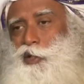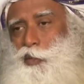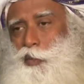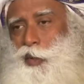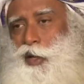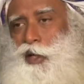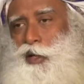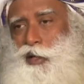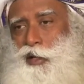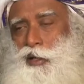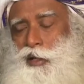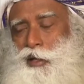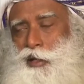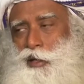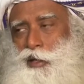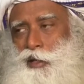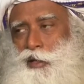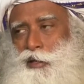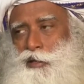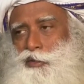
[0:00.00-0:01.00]
way.
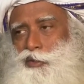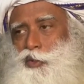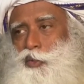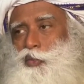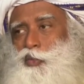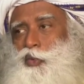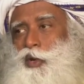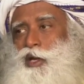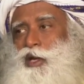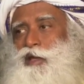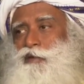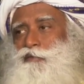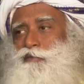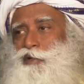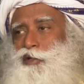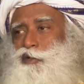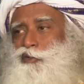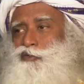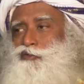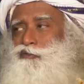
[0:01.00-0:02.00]
So
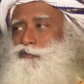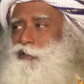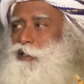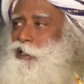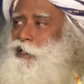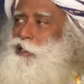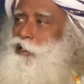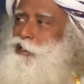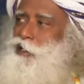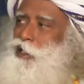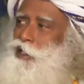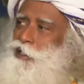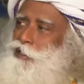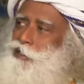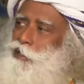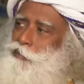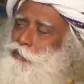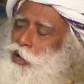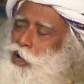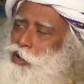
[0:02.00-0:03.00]
whenever you feel there is
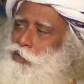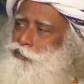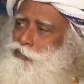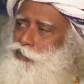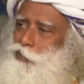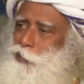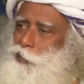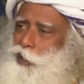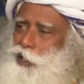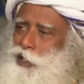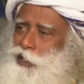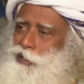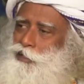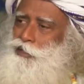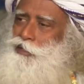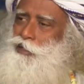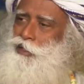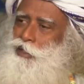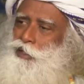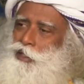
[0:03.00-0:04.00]
a powerful place,
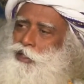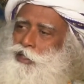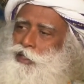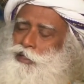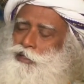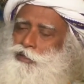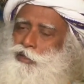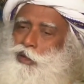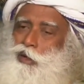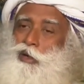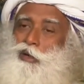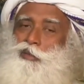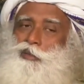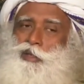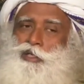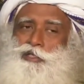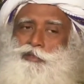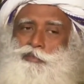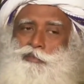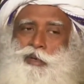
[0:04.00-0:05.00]
it's
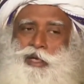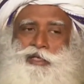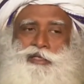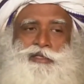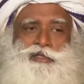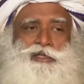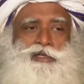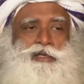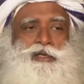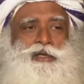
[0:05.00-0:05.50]
always best